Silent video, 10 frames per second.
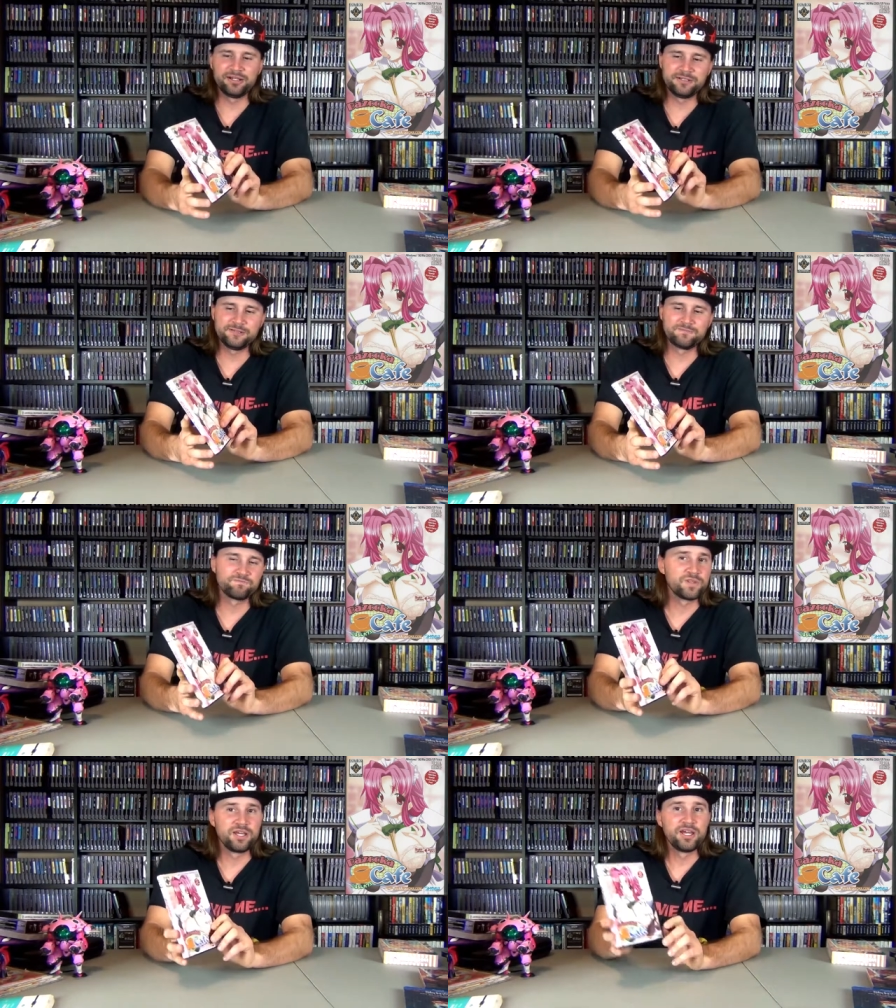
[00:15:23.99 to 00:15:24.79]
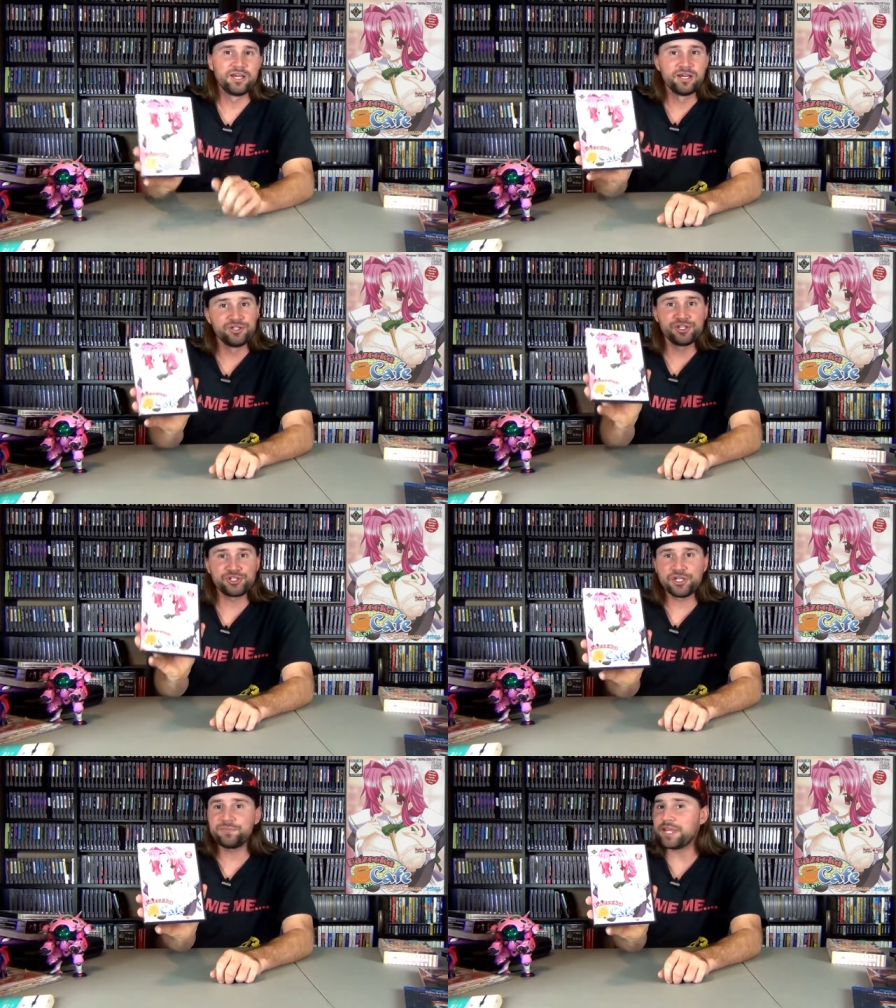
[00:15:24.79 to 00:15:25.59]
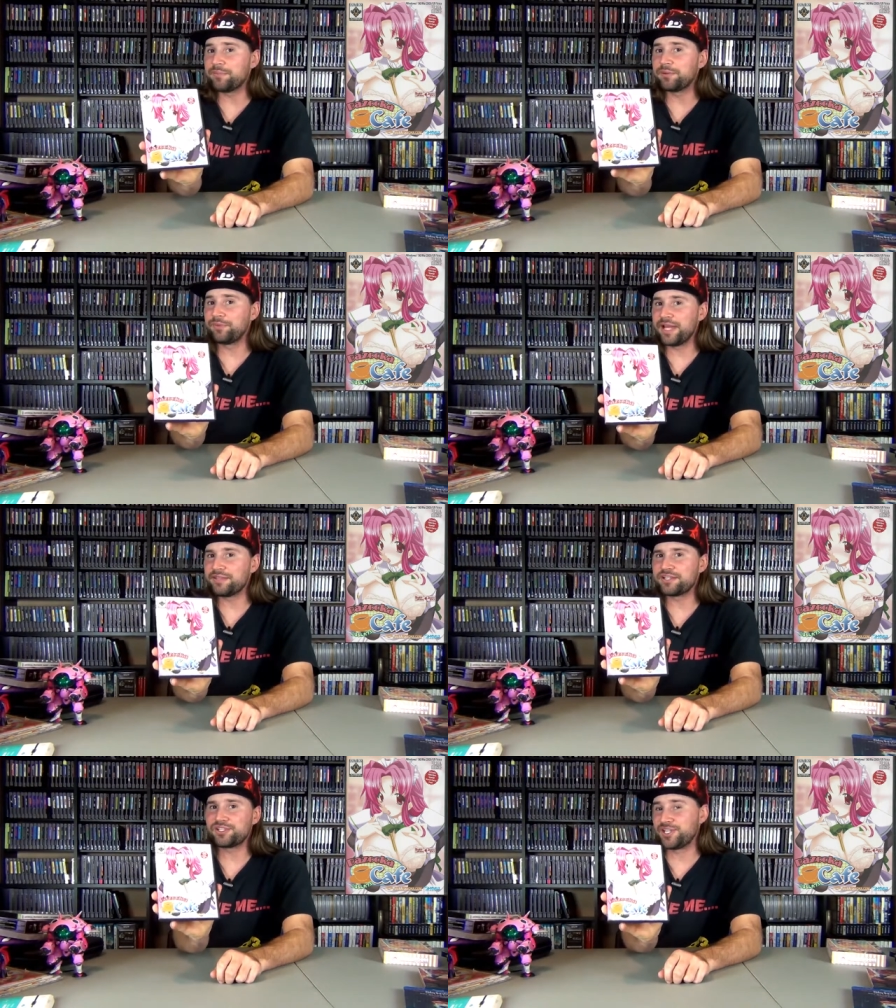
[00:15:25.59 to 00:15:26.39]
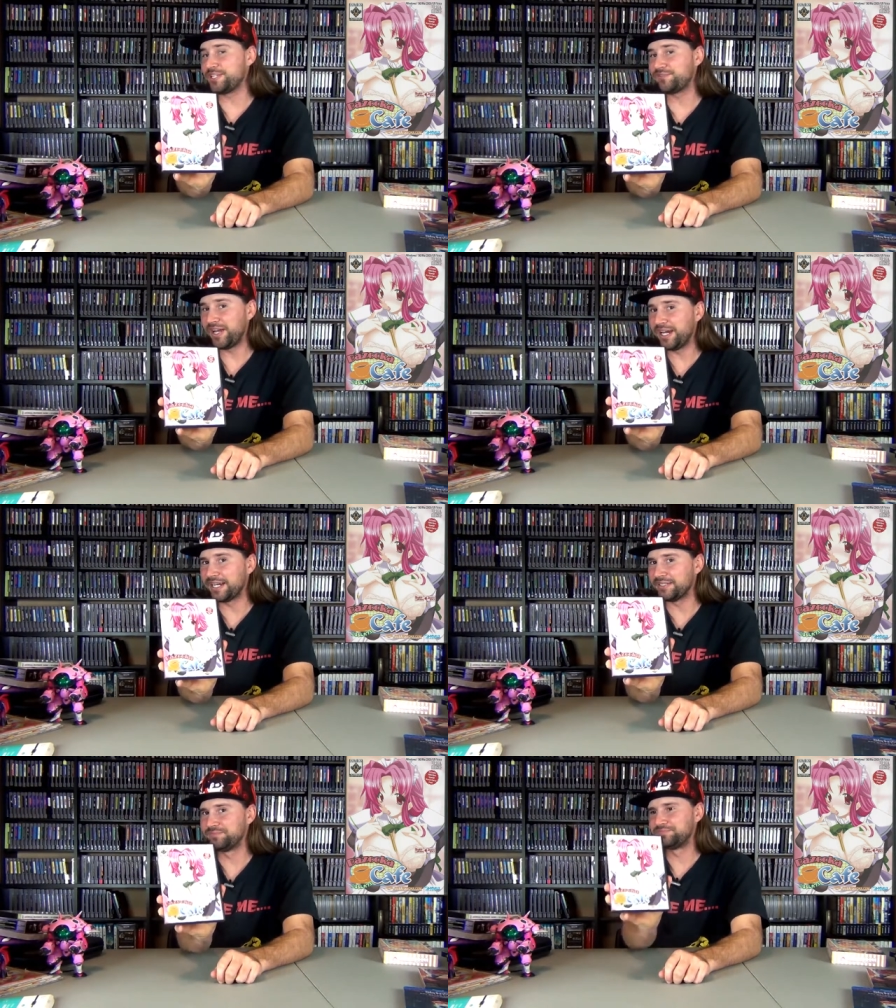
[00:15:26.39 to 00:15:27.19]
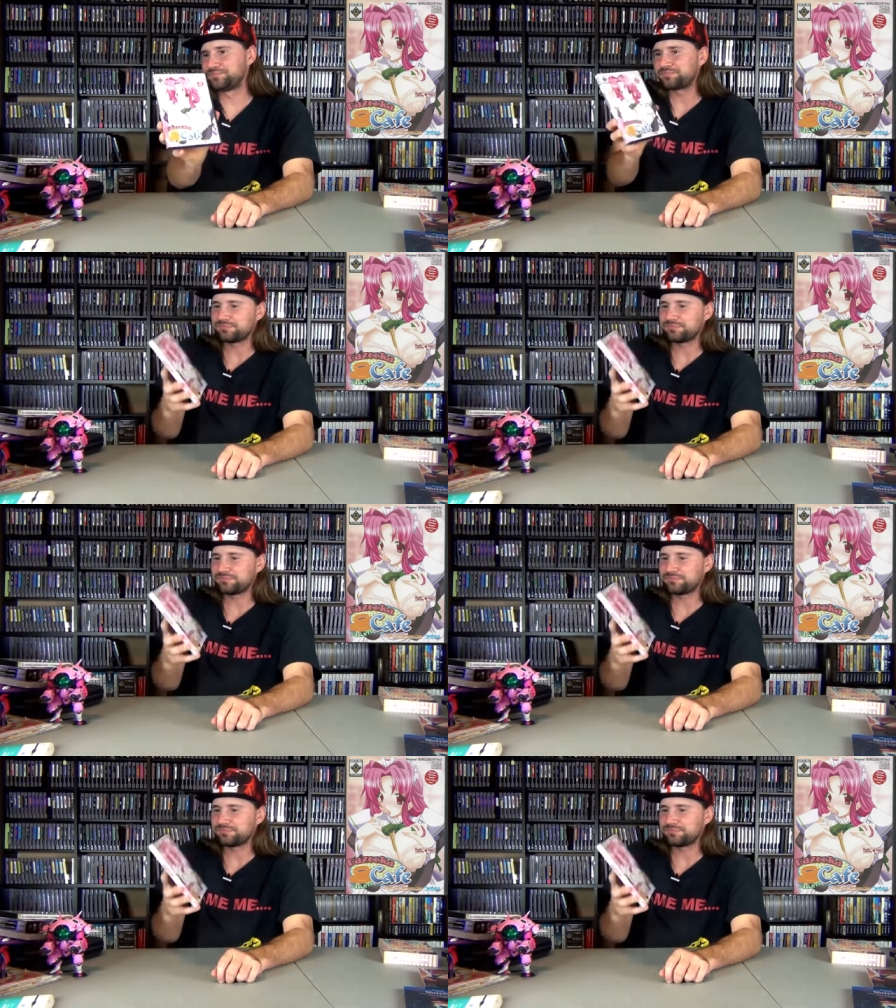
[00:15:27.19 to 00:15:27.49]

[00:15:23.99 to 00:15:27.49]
you should be able to play this just fine.